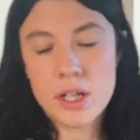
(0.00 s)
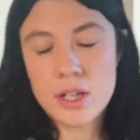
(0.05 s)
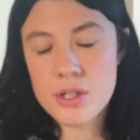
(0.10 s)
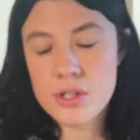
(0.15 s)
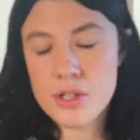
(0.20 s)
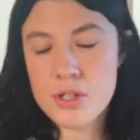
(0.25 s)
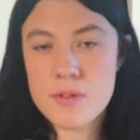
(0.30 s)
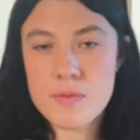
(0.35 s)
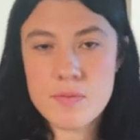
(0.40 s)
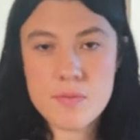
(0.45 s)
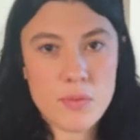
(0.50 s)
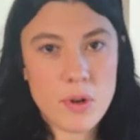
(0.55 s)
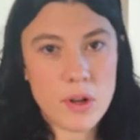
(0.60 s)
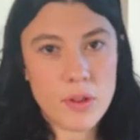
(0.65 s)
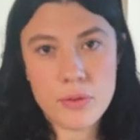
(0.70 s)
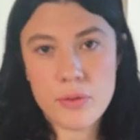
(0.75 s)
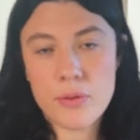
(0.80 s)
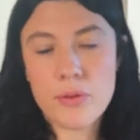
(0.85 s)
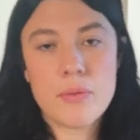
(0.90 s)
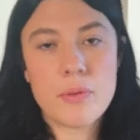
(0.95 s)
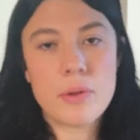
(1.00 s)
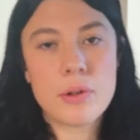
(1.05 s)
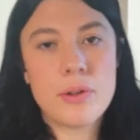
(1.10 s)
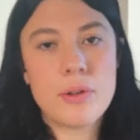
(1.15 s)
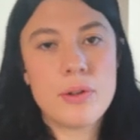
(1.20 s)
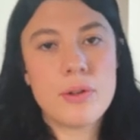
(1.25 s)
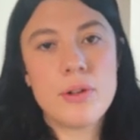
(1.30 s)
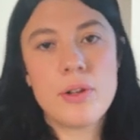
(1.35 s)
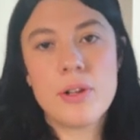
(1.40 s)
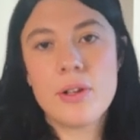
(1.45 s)
just run through the
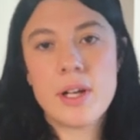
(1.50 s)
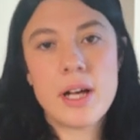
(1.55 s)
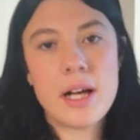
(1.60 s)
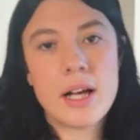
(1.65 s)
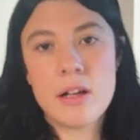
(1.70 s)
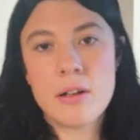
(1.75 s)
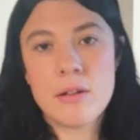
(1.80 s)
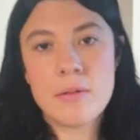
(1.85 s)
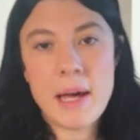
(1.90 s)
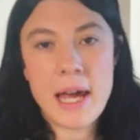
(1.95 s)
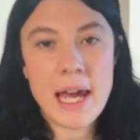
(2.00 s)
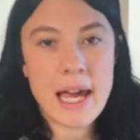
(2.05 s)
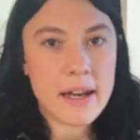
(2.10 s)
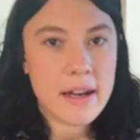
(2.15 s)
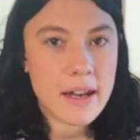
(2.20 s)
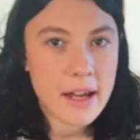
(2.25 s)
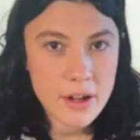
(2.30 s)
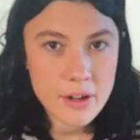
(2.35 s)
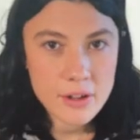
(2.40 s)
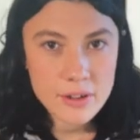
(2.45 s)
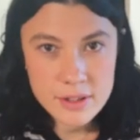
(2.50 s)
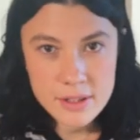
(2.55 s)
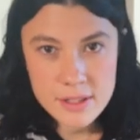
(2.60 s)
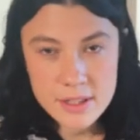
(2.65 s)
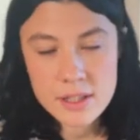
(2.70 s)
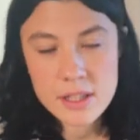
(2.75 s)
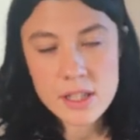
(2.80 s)
roll handheld.